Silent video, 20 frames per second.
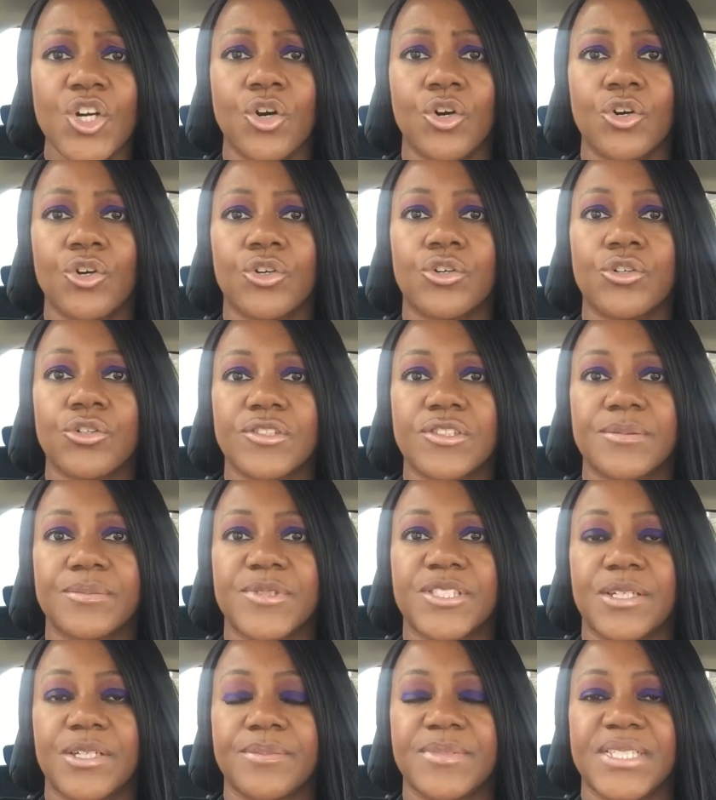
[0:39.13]
or
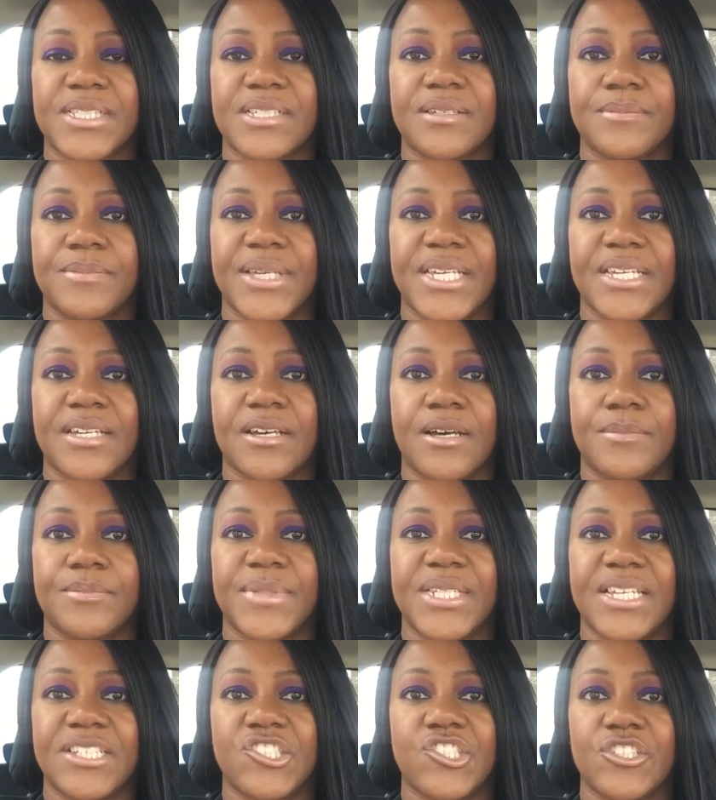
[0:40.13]
sometimes it can be a
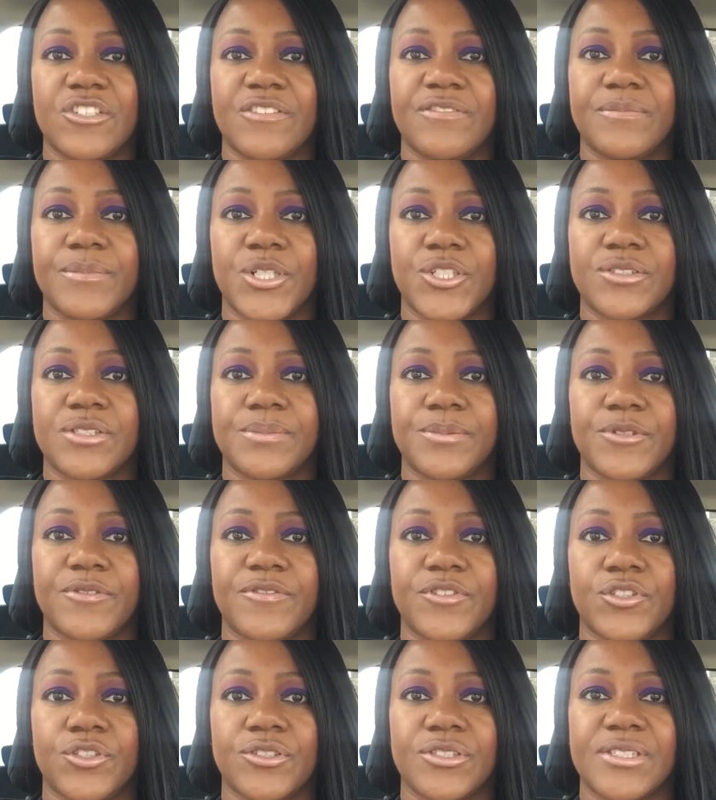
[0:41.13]
combination of multiple
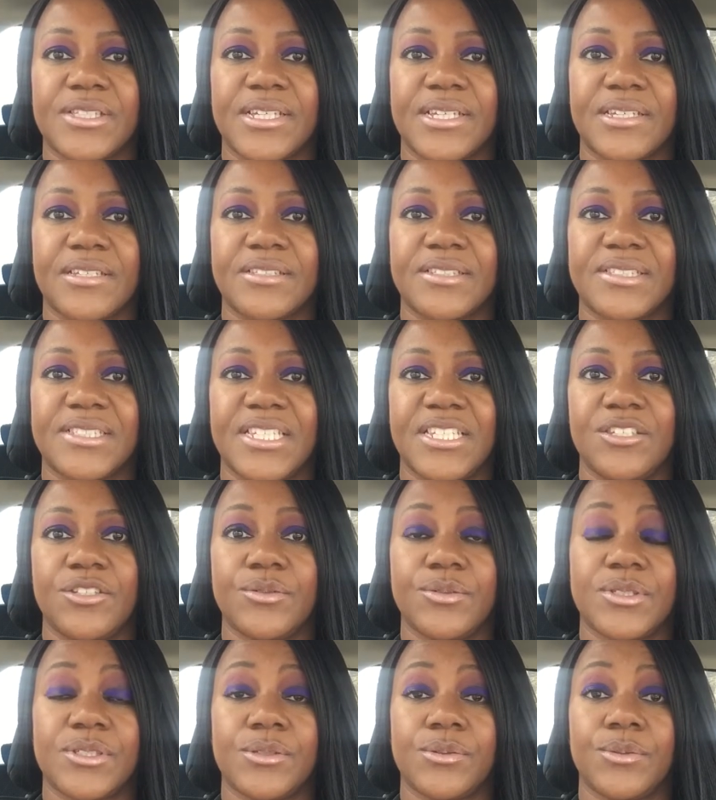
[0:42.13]
thoughts that
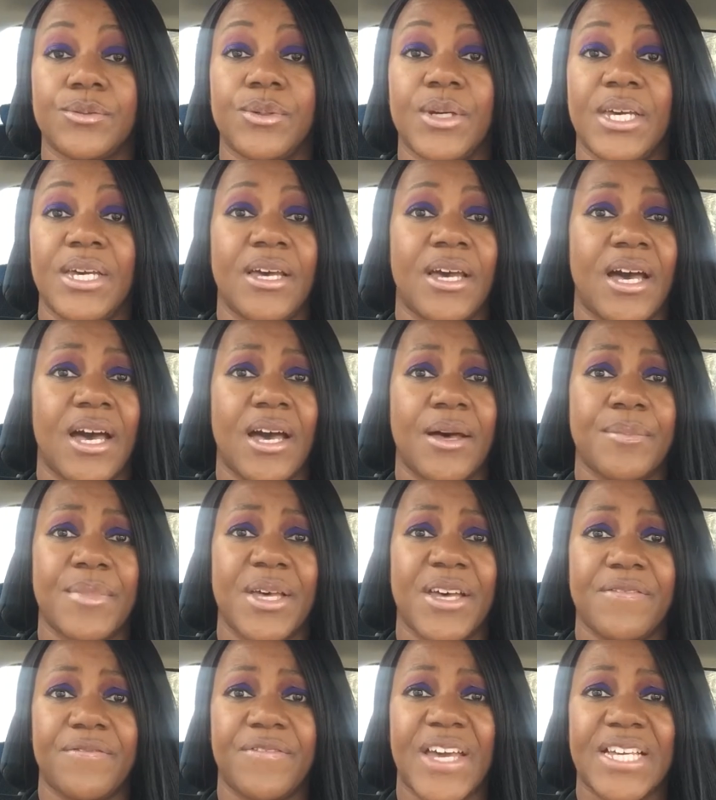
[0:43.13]
continue to
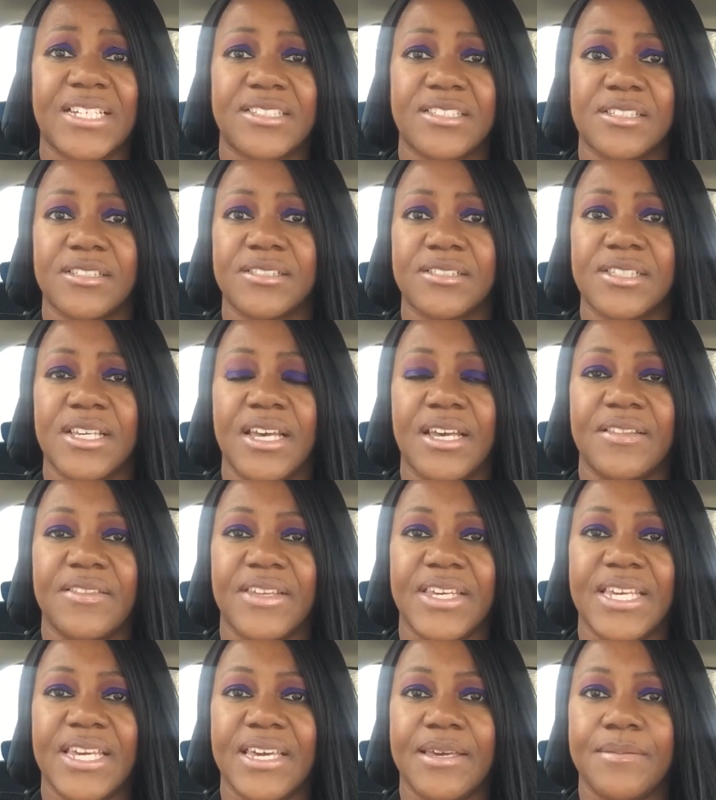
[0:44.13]
affect us.
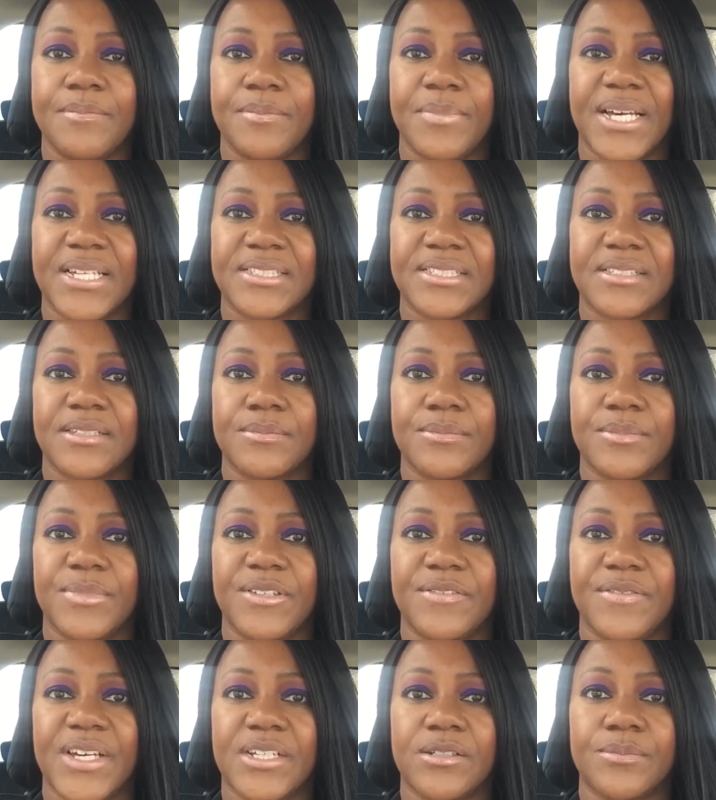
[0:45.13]
The impact can
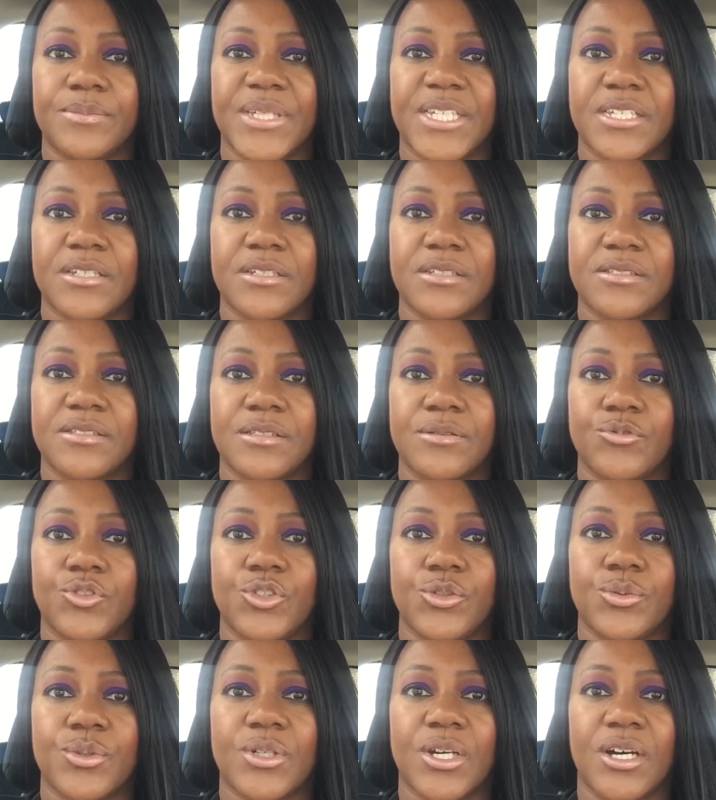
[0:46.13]
be felt because
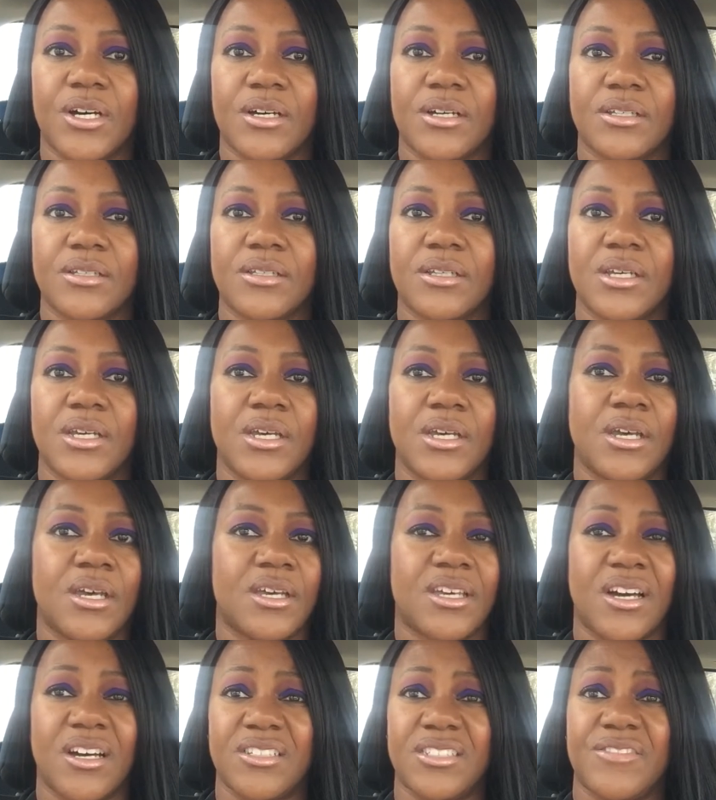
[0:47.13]
you can't
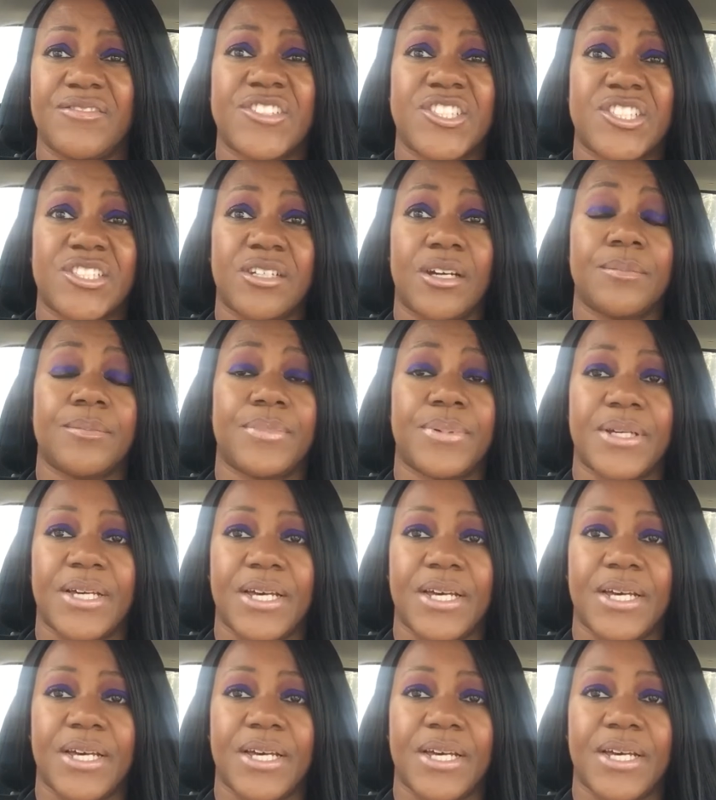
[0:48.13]
kind of stop